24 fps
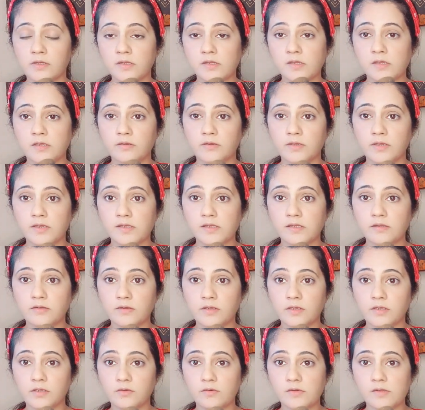So you can see, you
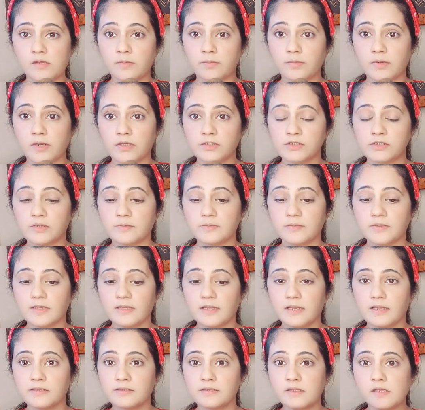can use a brush something
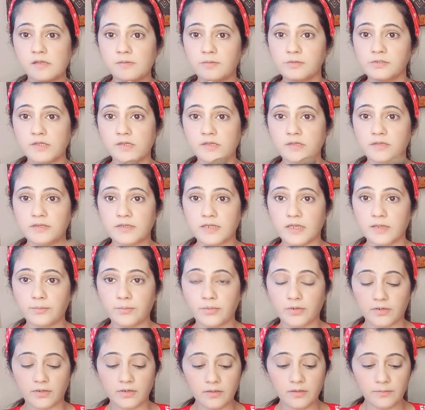like this which is
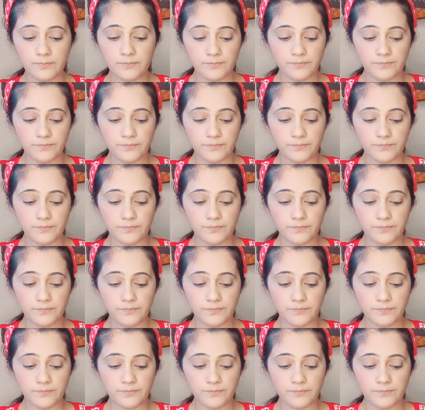tapered.